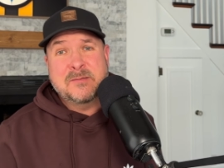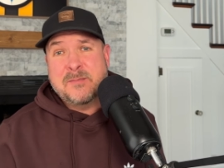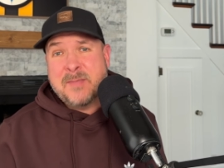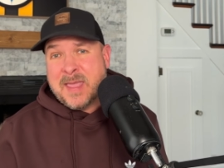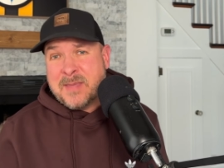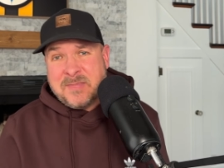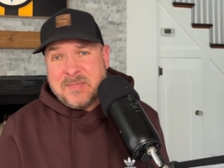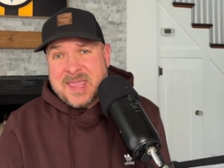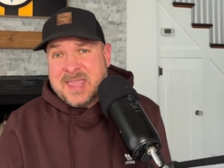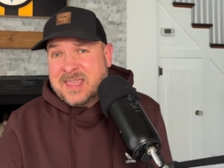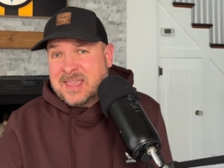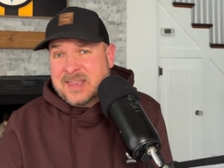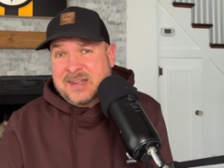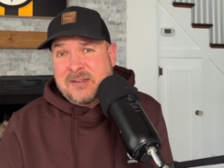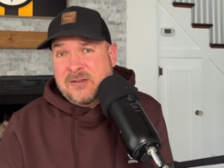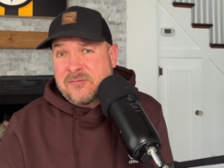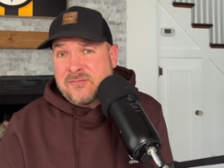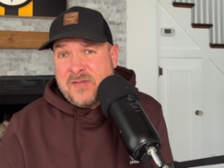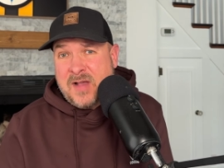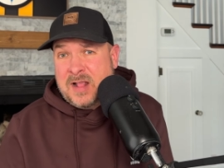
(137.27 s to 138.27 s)
And maybe he
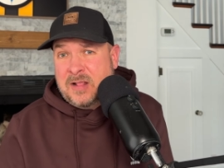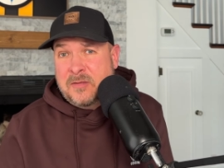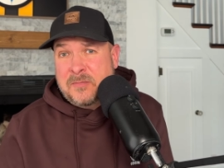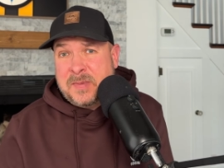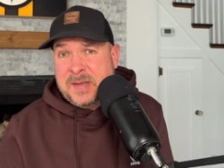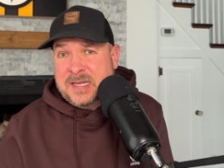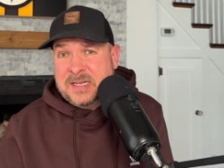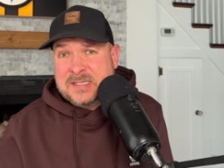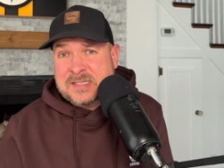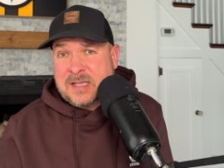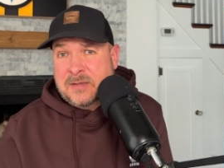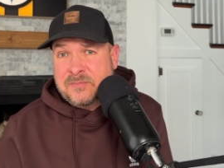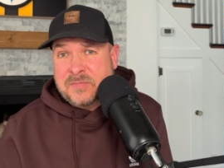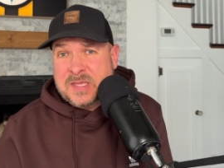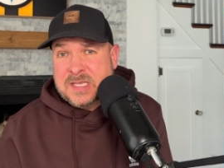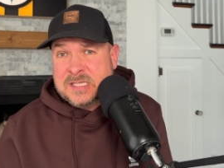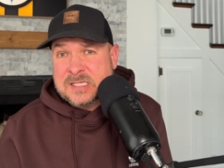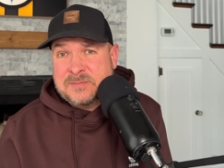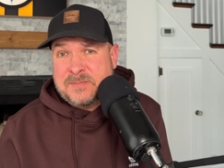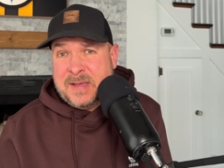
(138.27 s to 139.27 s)
could develop into
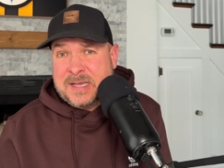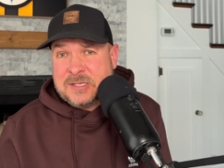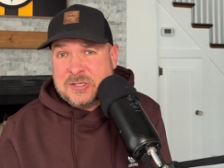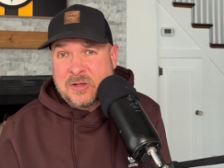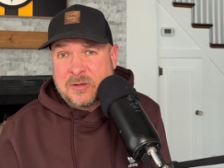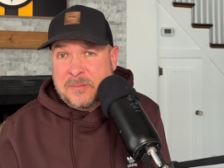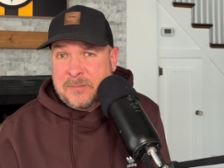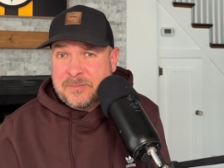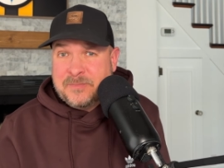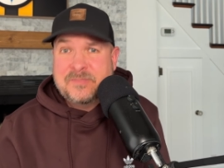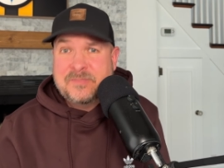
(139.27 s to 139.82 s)
something special.